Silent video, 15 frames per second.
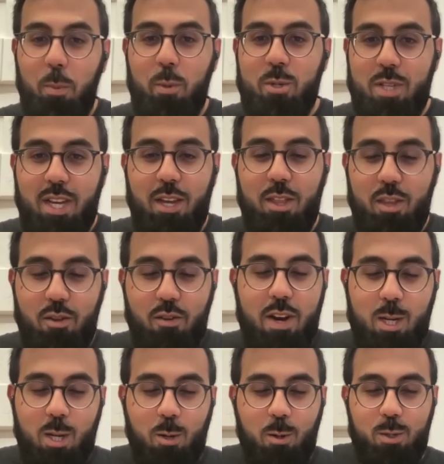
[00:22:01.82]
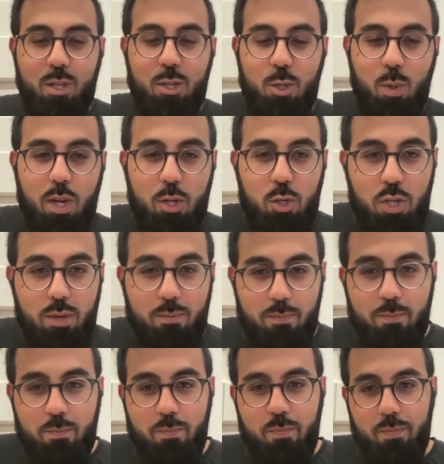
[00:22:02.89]
almost like a theoretical right. situation.
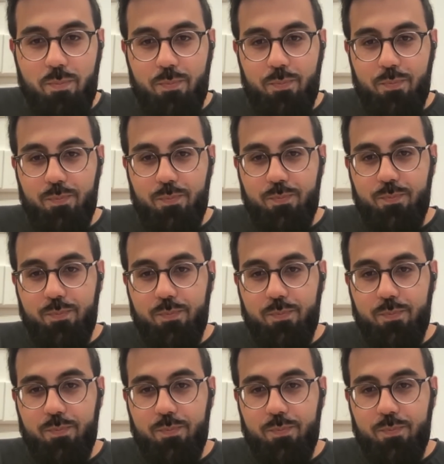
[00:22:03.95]
So I